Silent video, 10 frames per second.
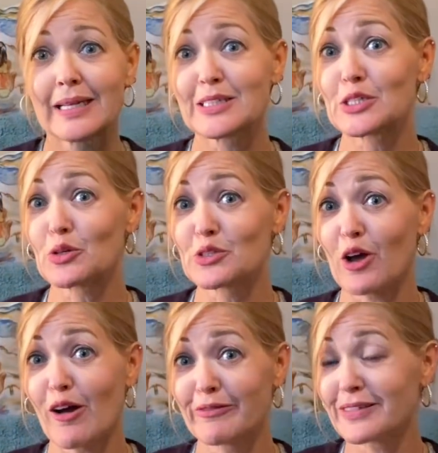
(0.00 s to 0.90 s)
So
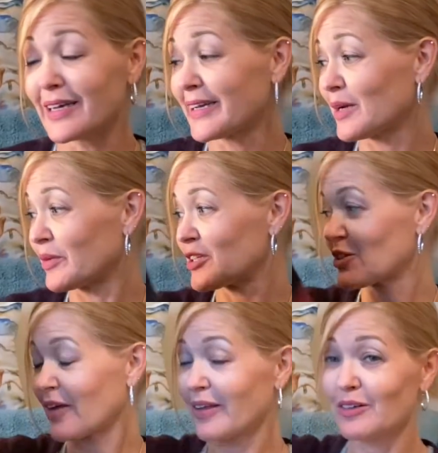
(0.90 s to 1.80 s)
soft. I can't wait to
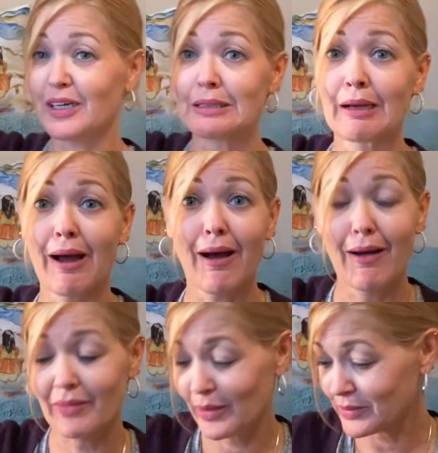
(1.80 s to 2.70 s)
try that on. Oh,
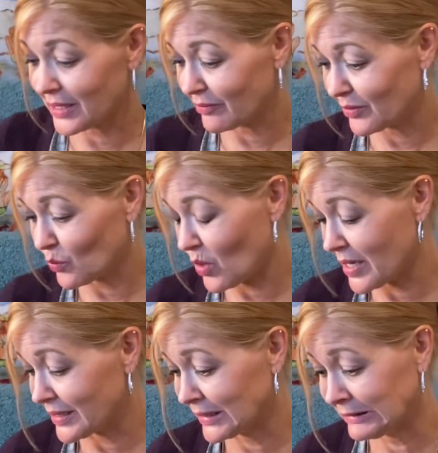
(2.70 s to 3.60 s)
that was outfit
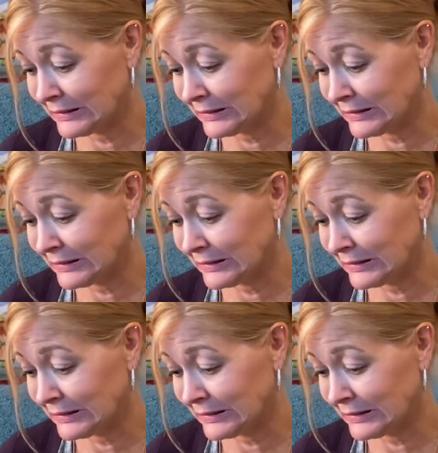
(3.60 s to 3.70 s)
one.